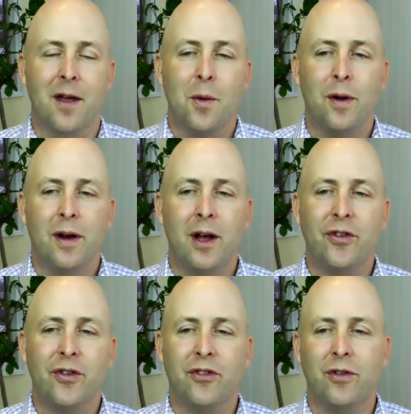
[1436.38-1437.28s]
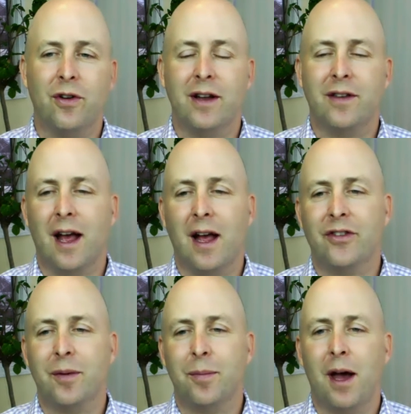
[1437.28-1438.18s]
what else would you like to
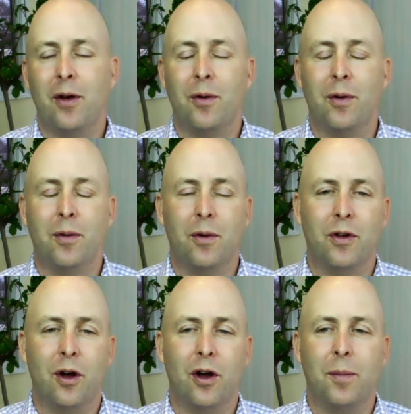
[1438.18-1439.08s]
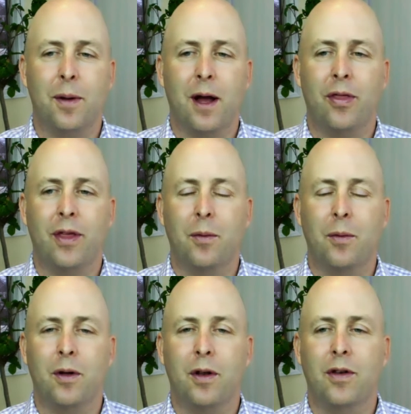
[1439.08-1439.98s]
ask about or talk about that
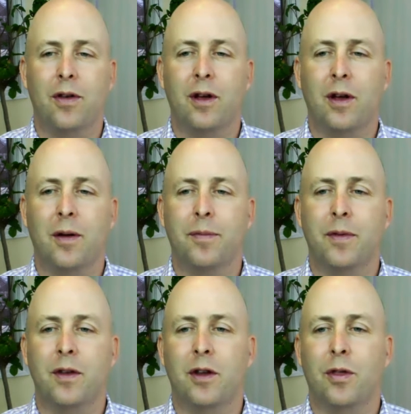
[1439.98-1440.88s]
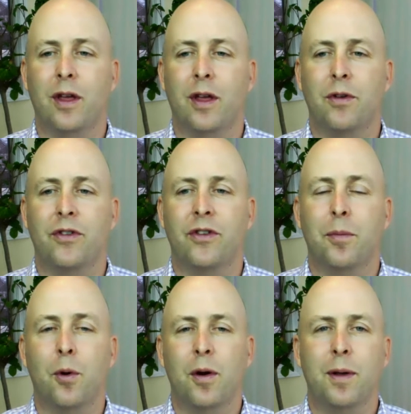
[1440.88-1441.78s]
would, do you think would
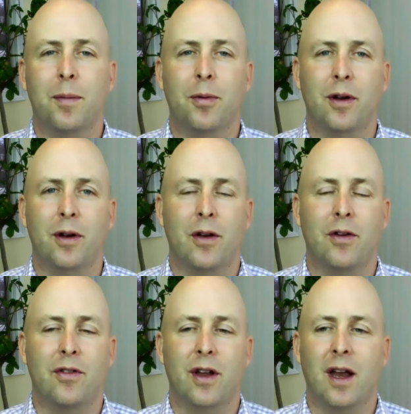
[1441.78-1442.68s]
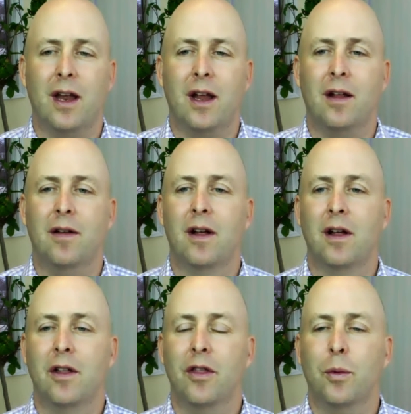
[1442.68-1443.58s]
support people in understanding
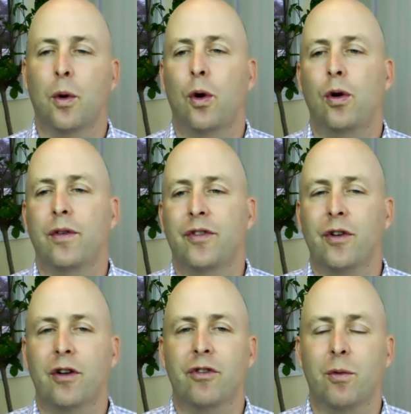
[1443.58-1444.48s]
the role of structured